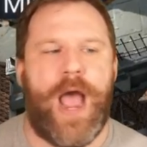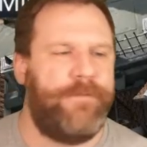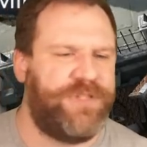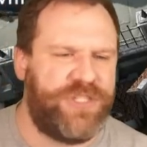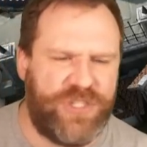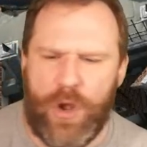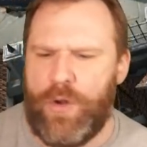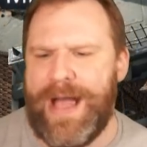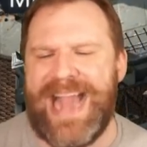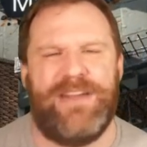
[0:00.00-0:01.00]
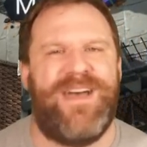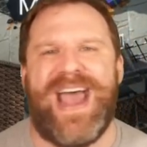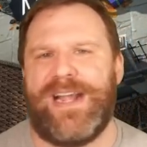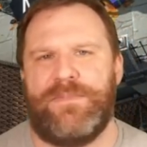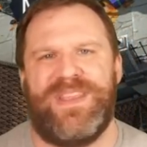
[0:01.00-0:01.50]
I'm so glad you've
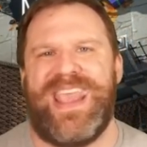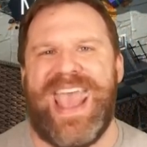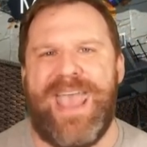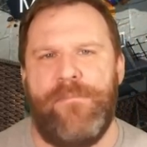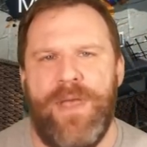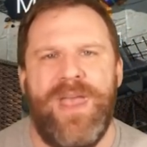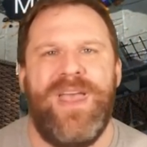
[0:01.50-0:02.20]
added him to the game.